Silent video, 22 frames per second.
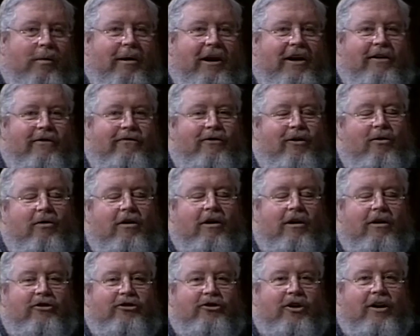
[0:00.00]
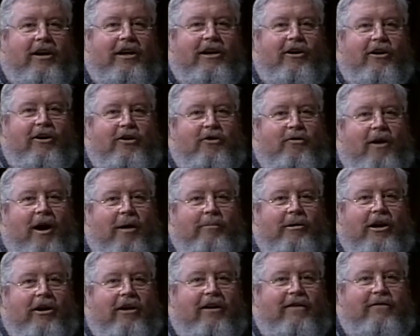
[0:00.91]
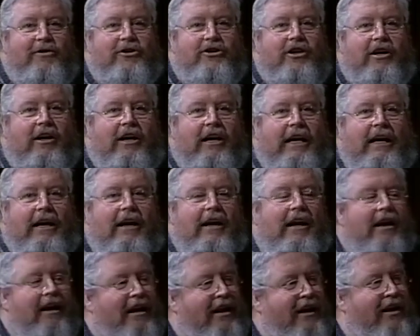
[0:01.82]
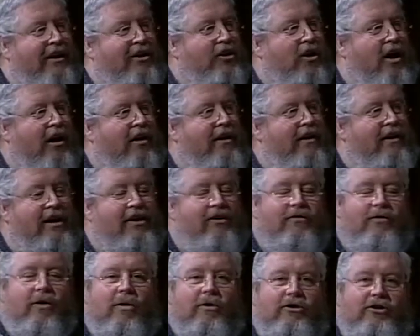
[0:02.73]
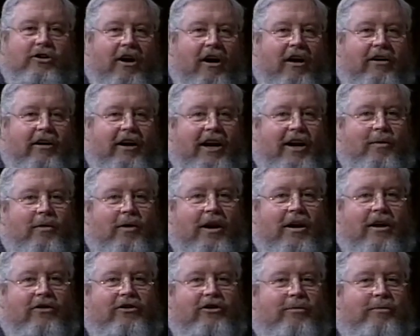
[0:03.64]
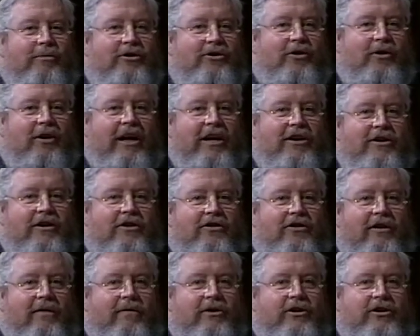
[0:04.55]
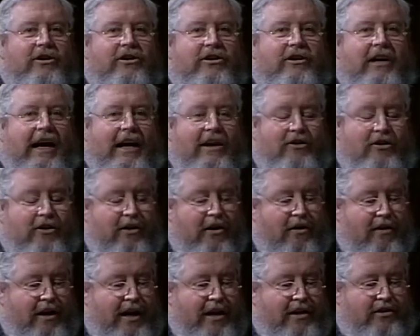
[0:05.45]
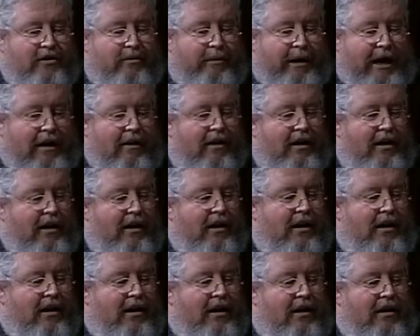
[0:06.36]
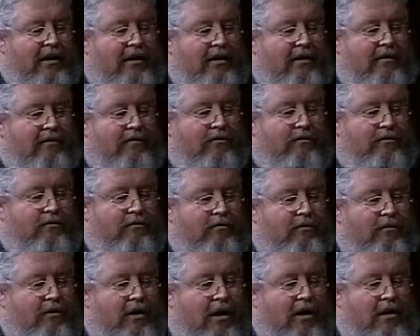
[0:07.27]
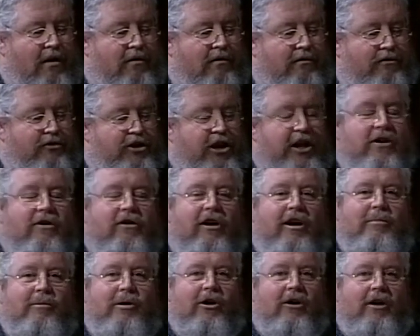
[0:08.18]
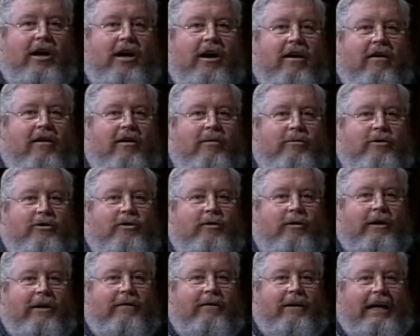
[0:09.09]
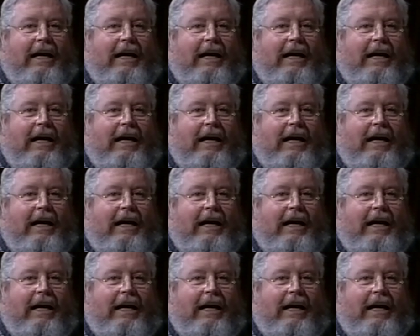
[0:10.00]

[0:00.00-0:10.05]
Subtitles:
make the phone call, certainly you can drop in on the facility. Talk to these folks, talk to anyone else at Missoula Aging Services to answer your needs about our senior community here in Missoula.